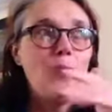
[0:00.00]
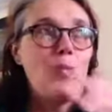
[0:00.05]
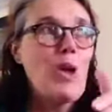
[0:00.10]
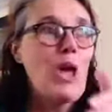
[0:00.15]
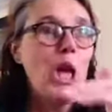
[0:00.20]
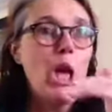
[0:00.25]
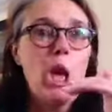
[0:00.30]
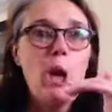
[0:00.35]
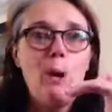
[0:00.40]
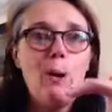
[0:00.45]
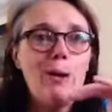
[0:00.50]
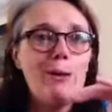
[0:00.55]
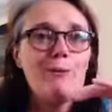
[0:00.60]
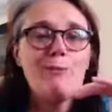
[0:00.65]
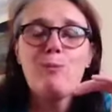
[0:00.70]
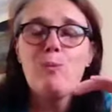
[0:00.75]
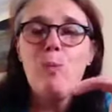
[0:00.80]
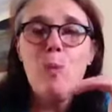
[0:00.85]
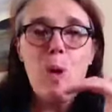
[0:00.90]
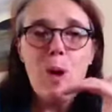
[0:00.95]
a
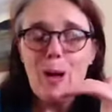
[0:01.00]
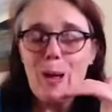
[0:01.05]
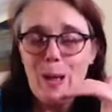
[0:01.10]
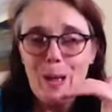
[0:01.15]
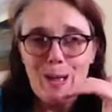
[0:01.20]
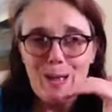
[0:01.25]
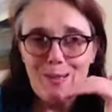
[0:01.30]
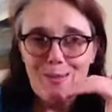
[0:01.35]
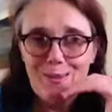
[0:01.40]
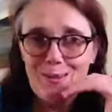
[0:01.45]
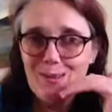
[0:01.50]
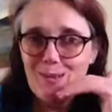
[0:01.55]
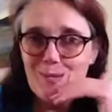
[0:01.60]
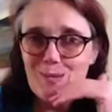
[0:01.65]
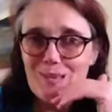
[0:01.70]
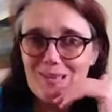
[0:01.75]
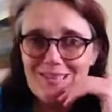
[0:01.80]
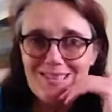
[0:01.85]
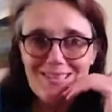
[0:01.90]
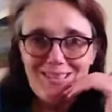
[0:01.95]
live wire
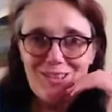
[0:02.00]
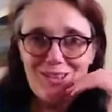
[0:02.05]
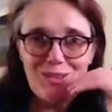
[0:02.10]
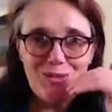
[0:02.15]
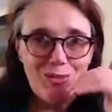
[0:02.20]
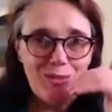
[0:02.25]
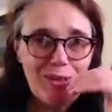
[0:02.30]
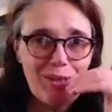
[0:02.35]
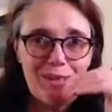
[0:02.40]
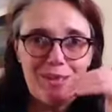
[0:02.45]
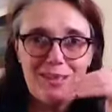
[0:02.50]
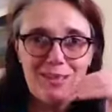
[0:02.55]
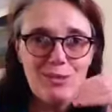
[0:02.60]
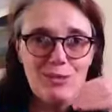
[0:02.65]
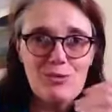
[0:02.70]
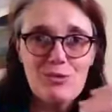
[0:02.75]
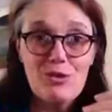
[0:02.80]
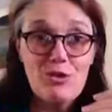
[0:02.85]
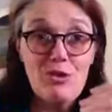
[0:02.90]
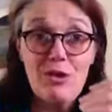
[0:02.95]
that was just running
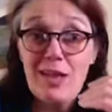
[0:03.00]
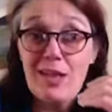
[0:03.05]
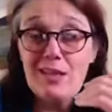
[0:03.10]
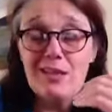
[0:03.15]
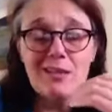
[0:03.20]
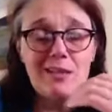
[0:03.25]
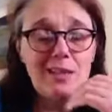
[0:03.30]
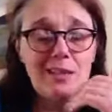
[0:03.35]
on stress.